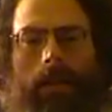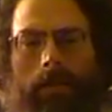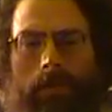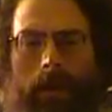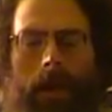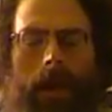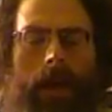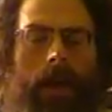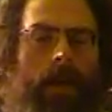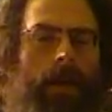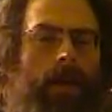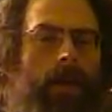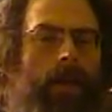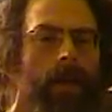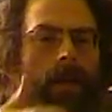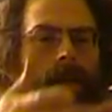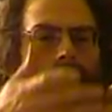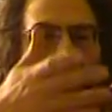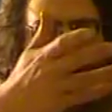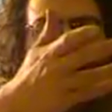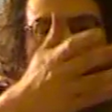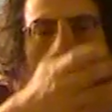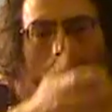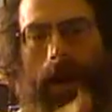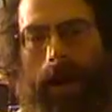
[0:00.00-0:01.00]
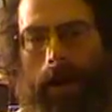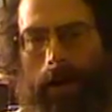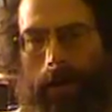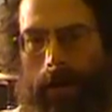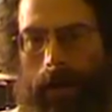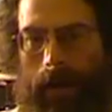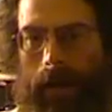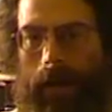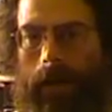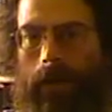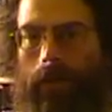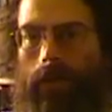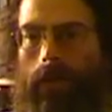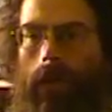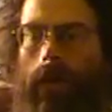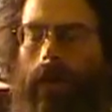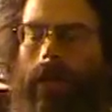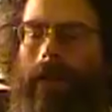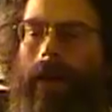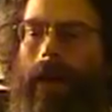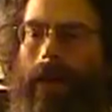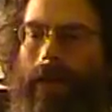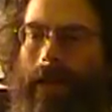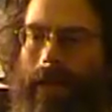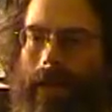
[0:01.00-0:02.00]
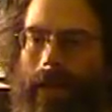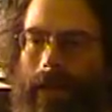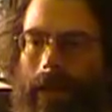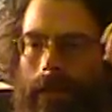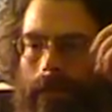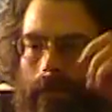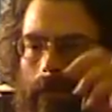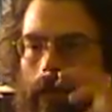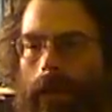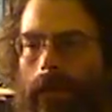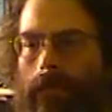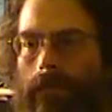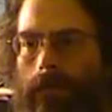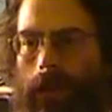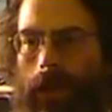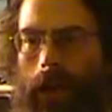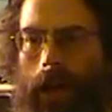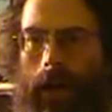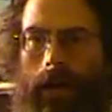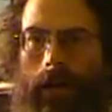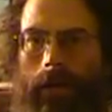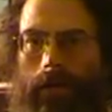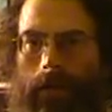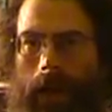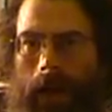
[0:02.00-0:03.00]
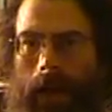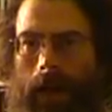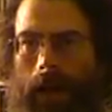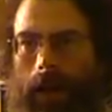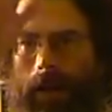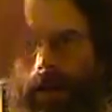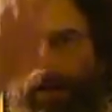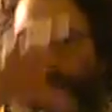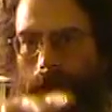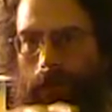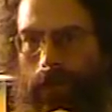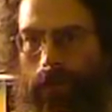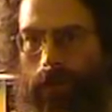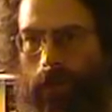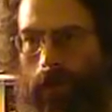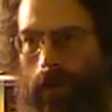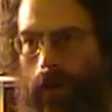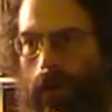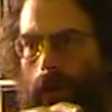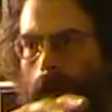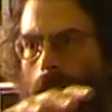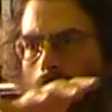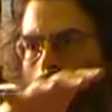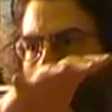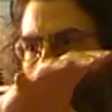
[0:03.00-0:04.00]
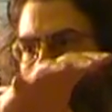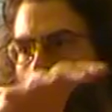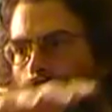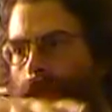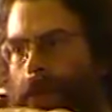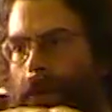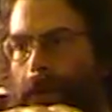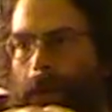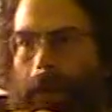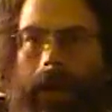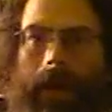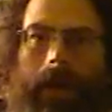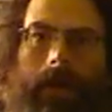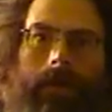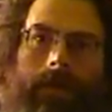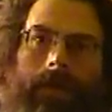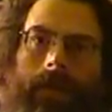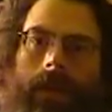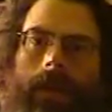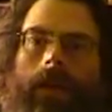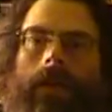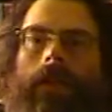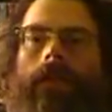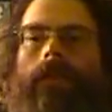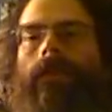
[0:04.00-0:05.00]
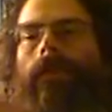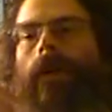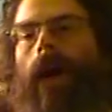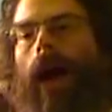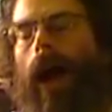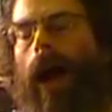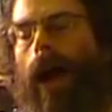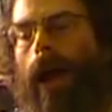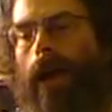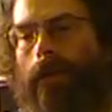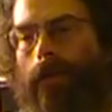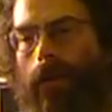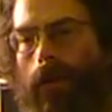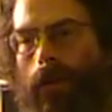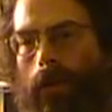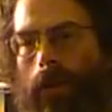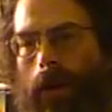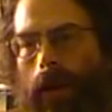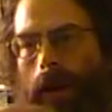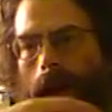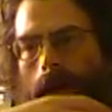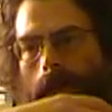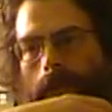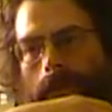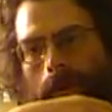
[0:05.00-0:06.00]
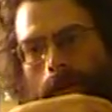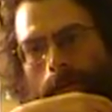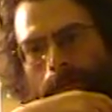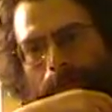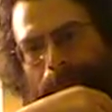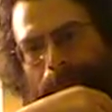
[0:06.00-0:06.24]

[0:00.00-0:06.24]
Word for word: because it's got area control, it's got simple objectives. I got to control three of these five or whatever.